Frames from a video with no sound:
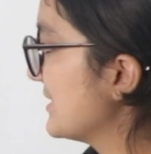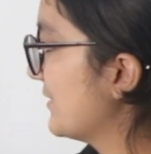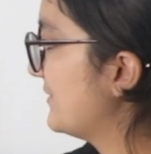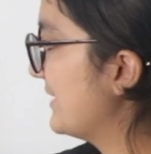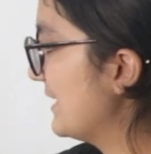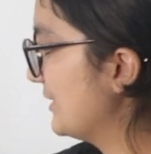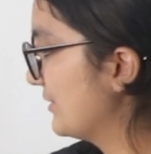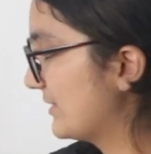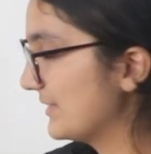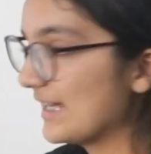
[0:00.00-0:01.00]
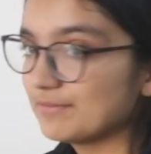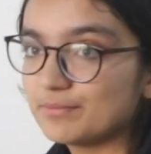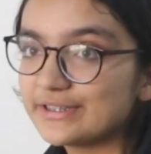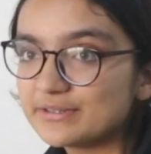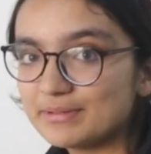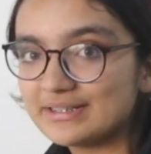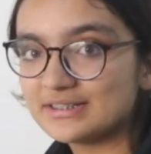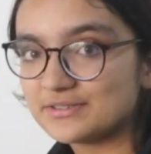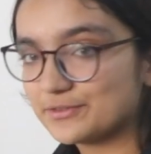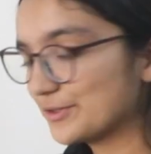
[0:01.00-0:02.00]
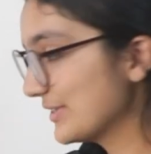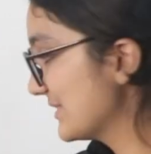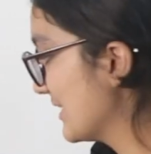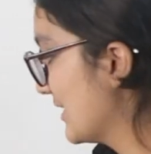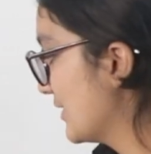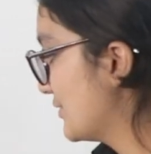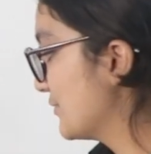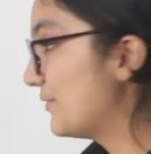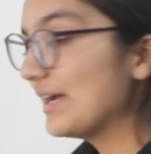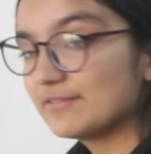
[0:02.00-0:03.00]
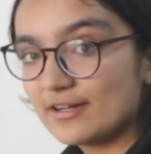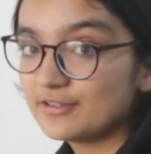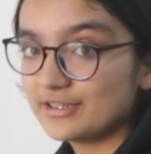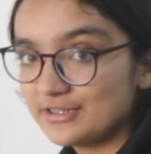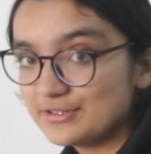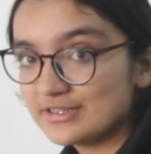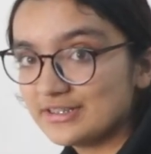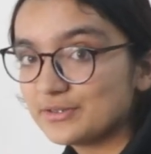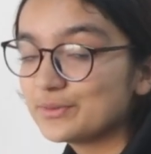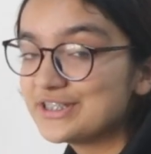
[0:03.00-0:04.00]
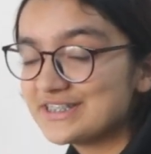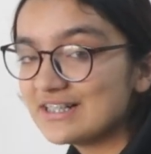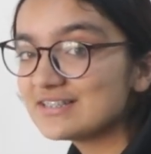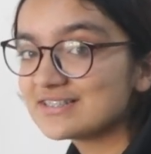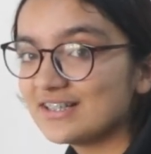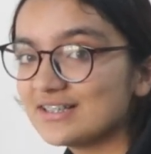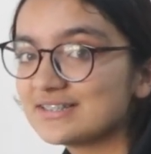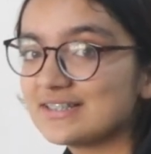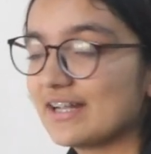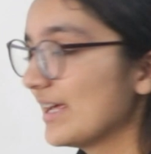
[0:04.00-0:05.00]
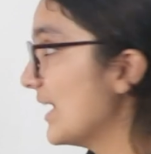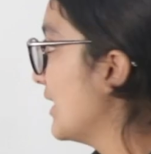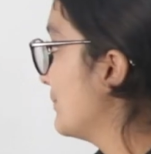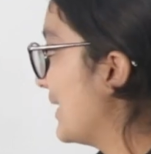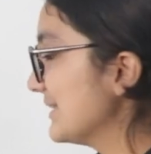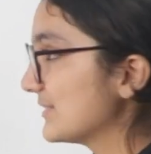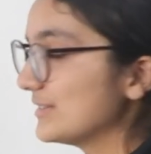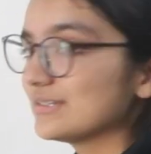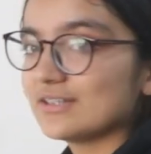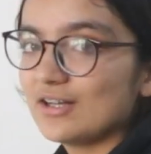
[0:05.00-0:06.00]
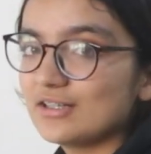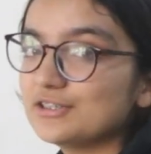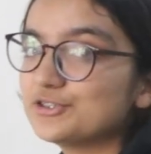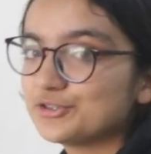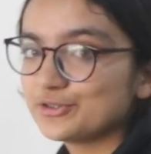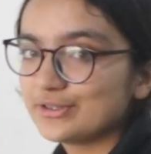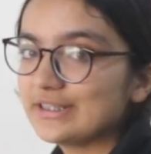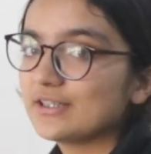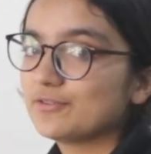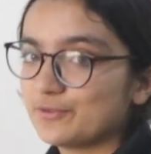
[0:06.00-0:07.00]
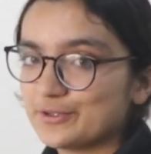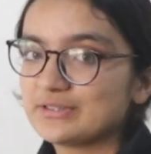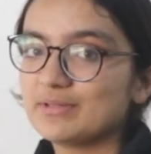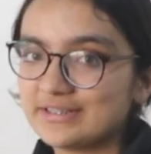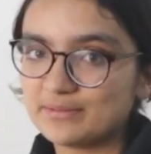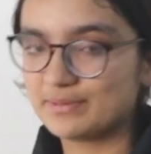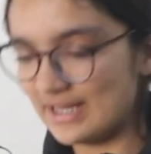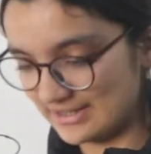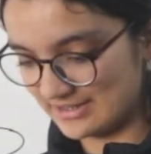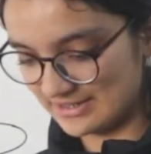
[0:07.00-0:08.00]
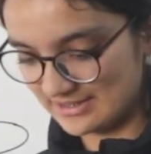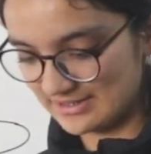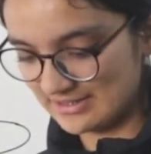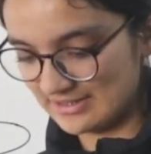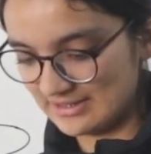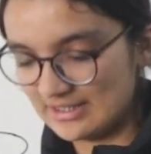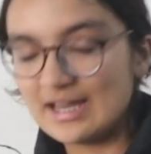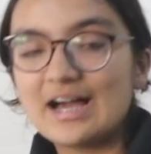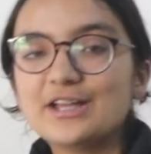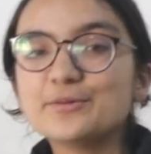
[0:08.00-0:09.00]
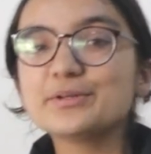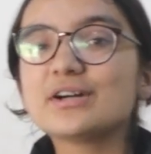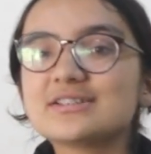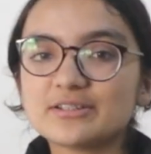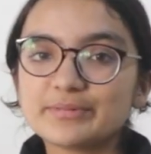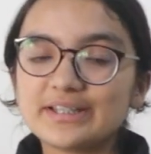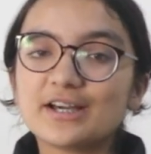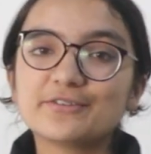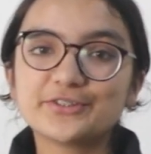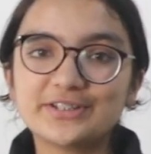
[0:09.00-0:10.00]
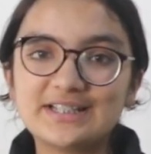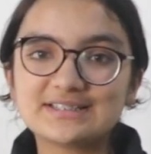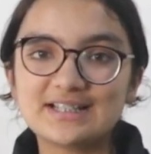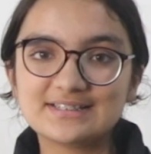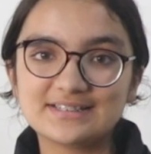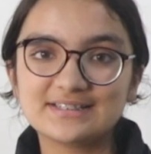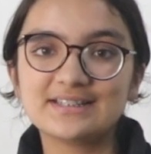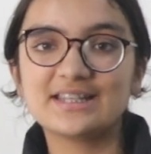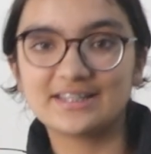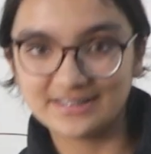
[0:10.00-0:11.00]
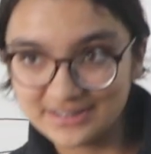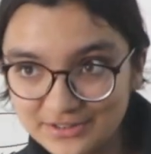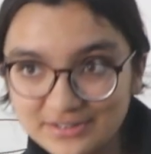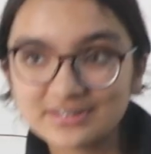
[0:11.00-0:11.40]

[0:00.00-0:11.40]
of 10 Newton, I've multiplied this force to 500 Newton, which tells us that Pascal's law is truly a force multiplier. I hope you got something out of today's lesson. Thank you.